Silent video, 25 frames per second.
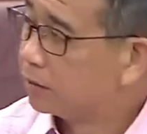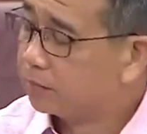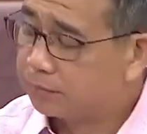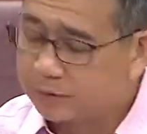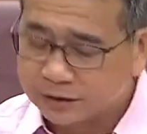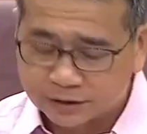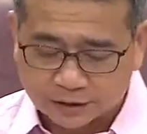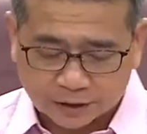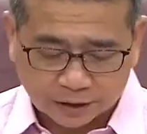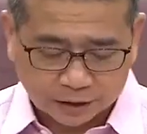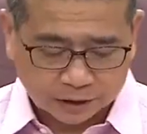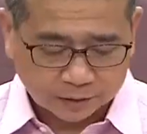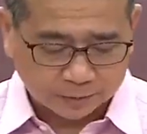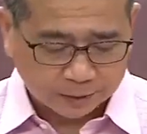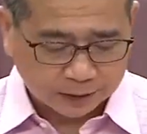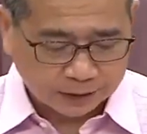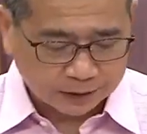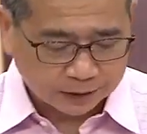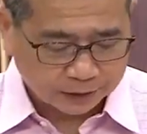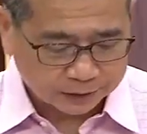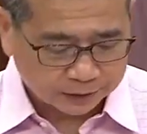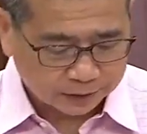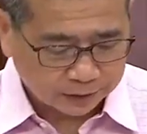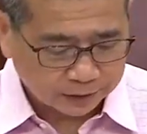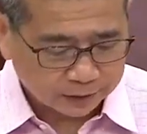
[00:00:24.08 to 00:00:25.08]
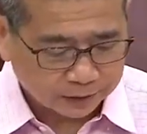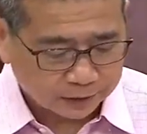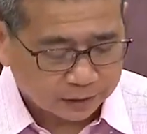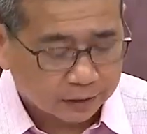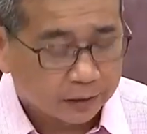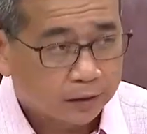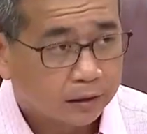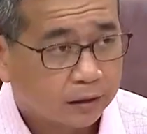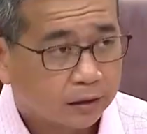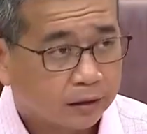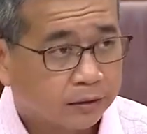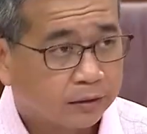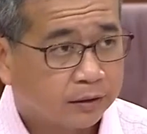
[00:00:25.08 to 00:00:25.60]
Mr. Speaker, sir,
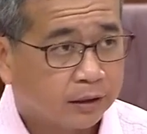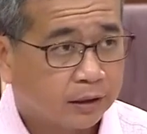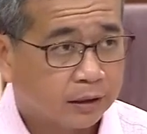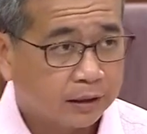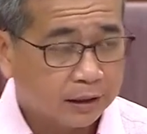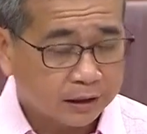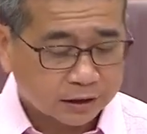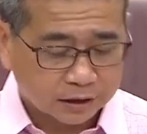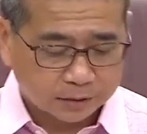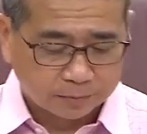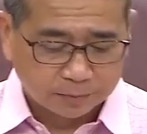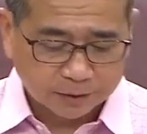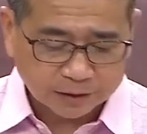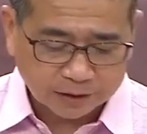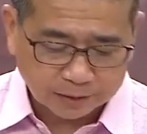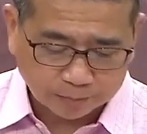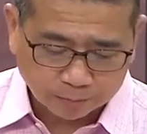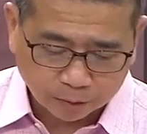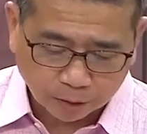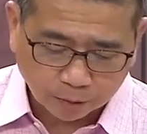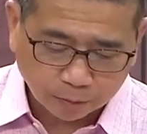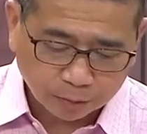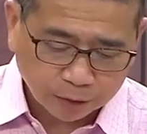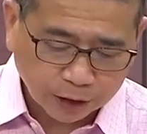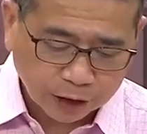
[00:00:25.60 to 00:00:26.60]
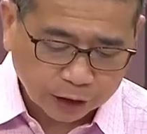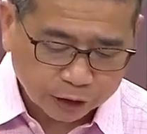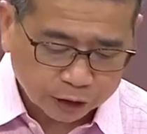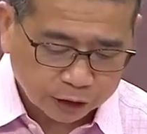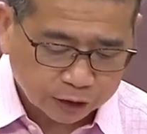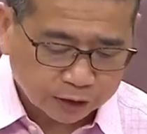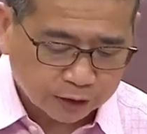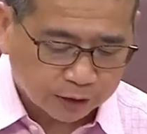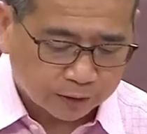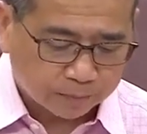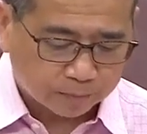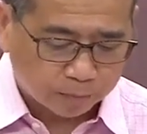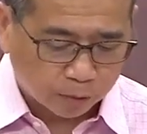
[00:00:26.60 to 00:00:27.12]
the alleged
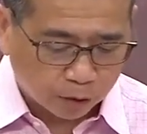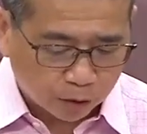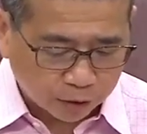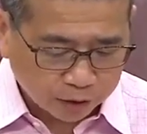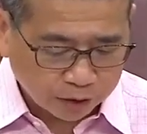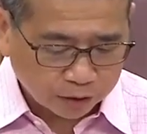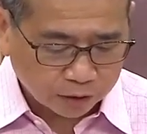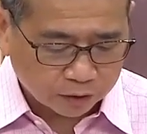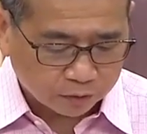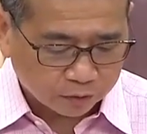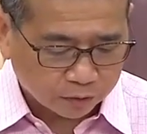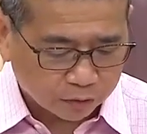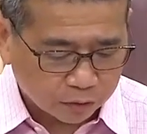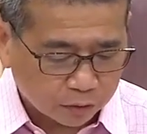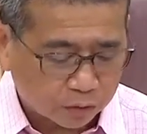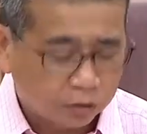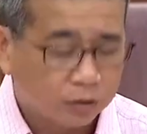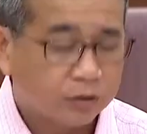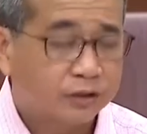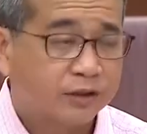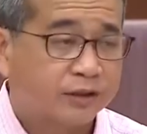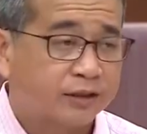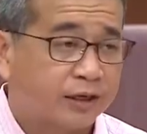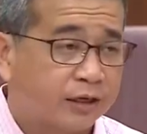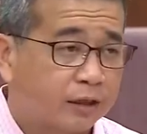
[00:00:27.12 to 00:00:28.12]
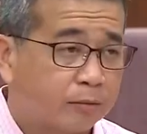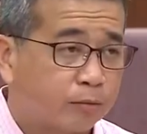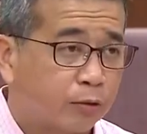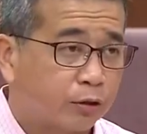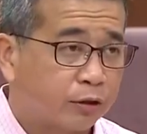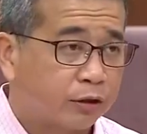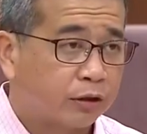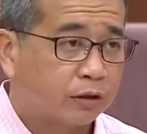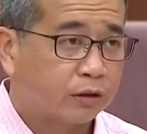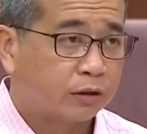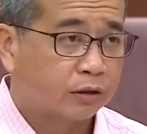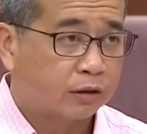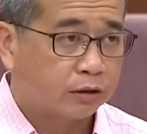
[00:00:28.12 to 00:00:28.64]
misappropriation and pawning of gold
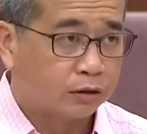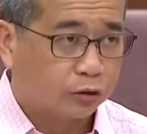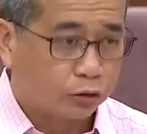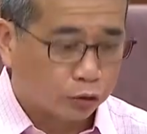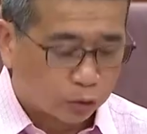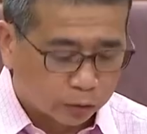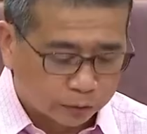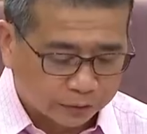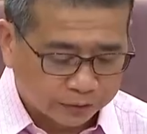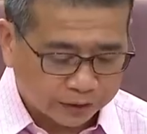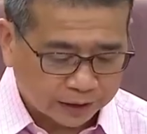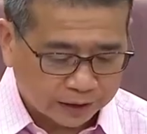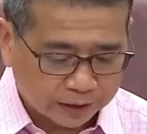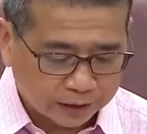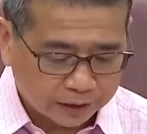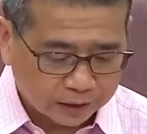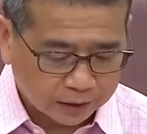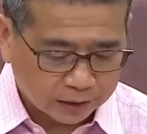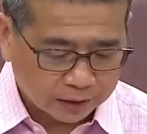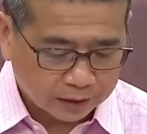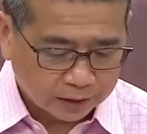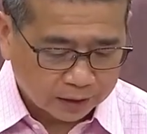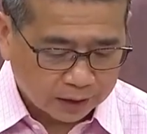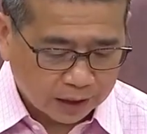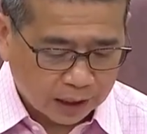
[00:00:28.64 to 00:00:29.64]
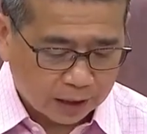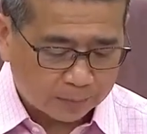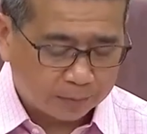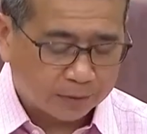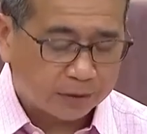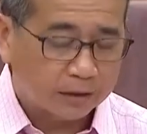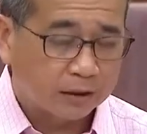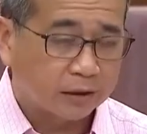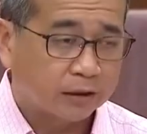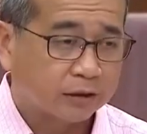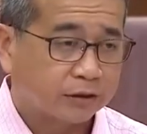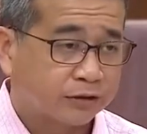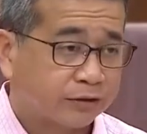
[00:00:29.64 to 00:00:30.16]
ceremonial jewellery
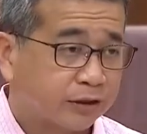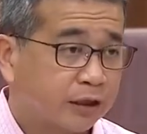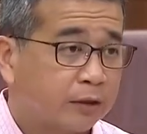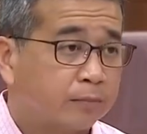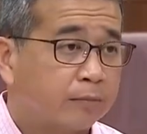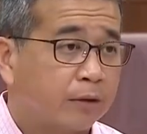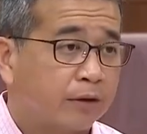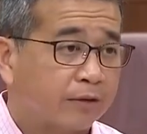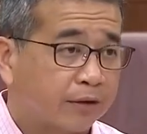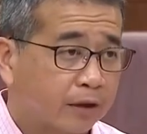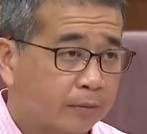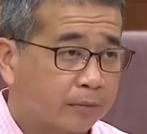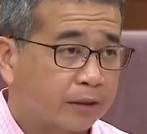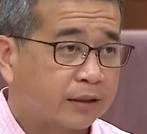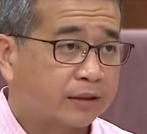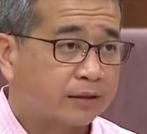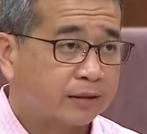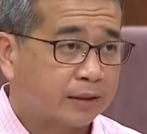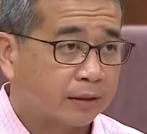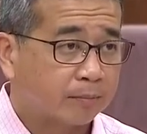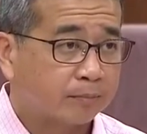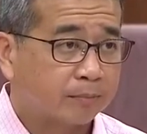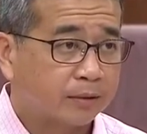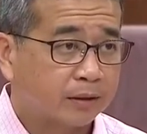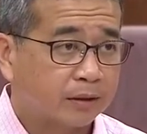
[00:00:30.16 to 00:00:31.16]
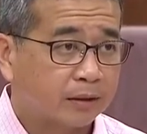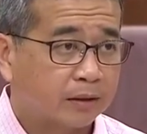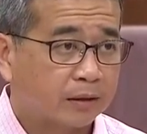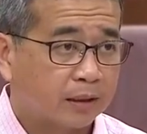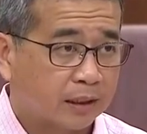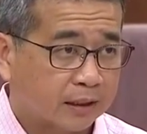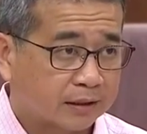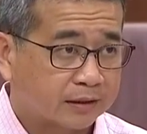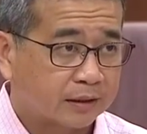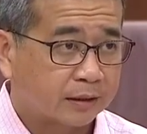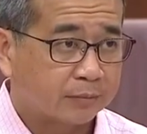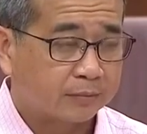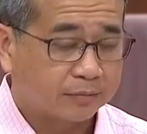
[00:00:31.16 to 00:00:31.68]
happened at the Sri Mariamman Temple,
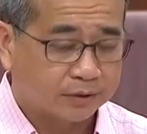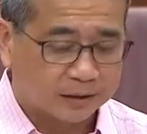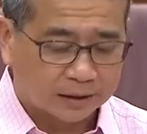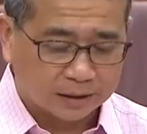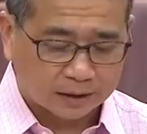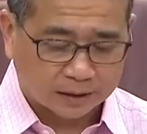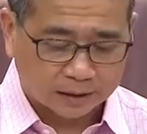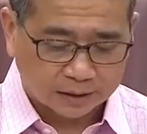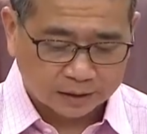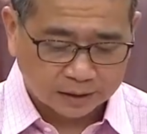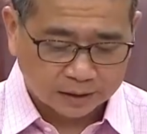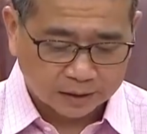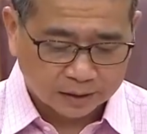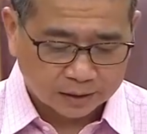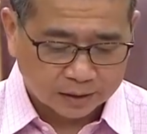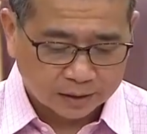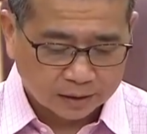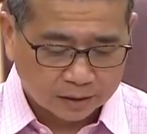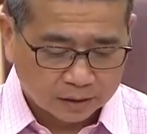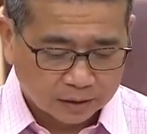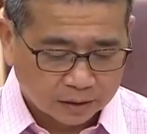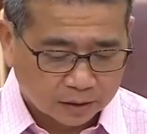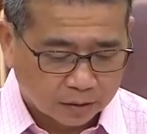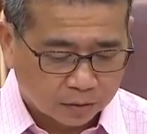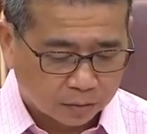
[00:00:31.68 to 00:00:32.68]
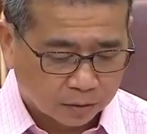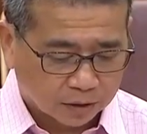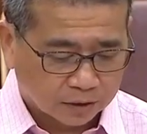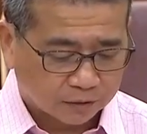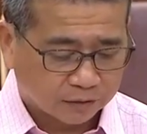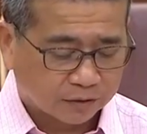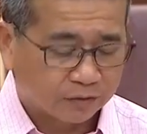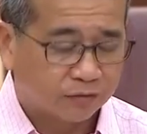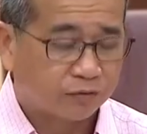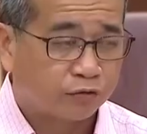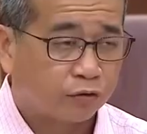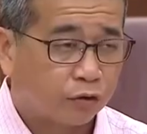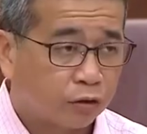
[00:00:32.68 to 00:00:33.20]
SMT, one
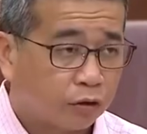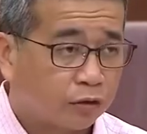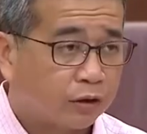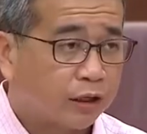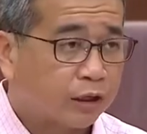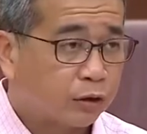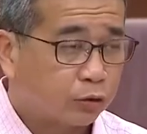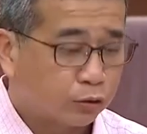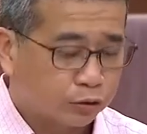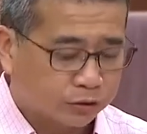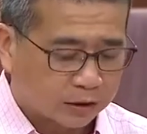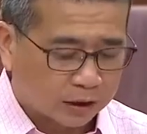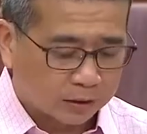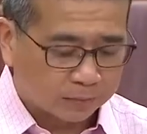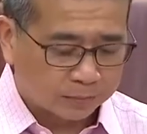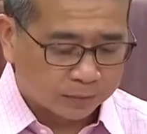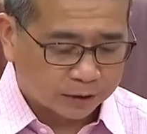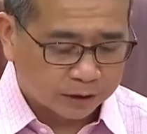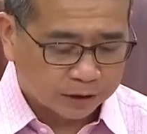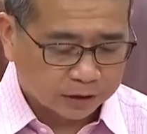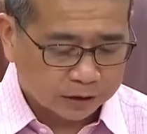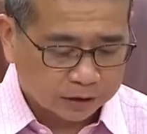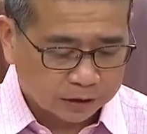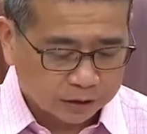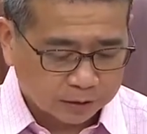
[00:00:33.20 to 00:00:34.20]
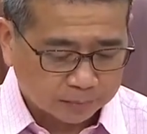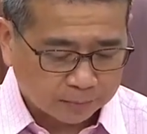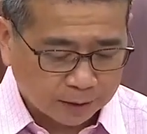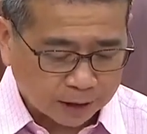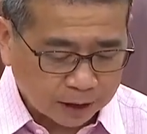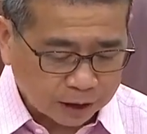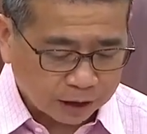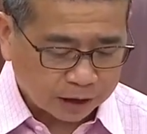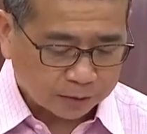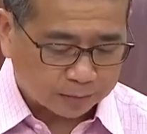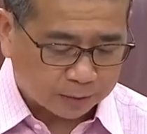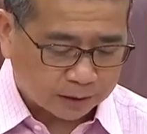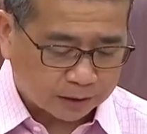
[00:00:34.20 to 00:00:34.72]
of the four Hindu temples
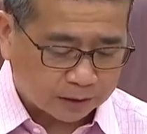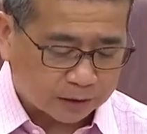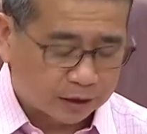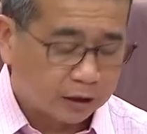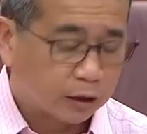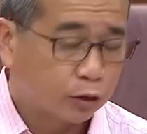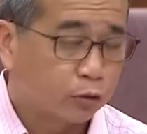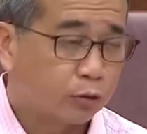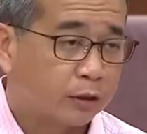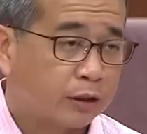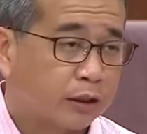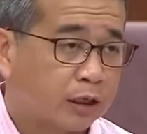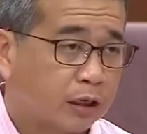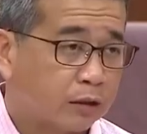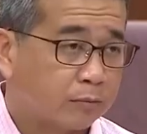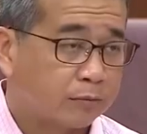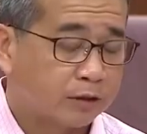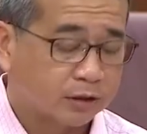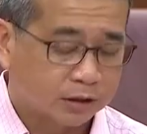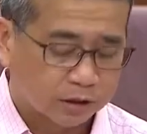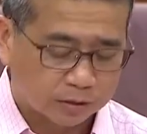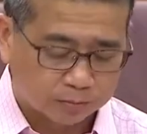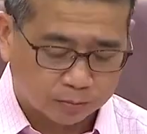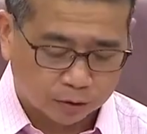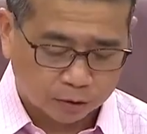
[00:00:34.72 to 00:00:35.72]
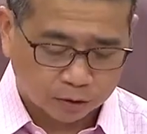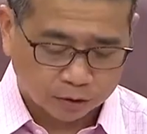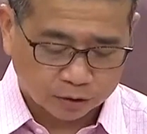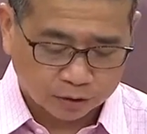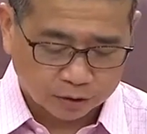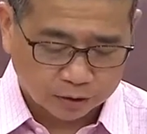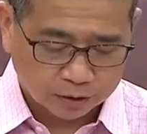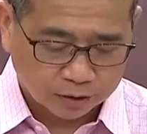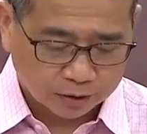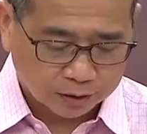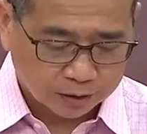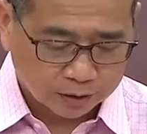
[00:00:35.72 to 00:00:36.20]
managed by the Hindu Endowment Board.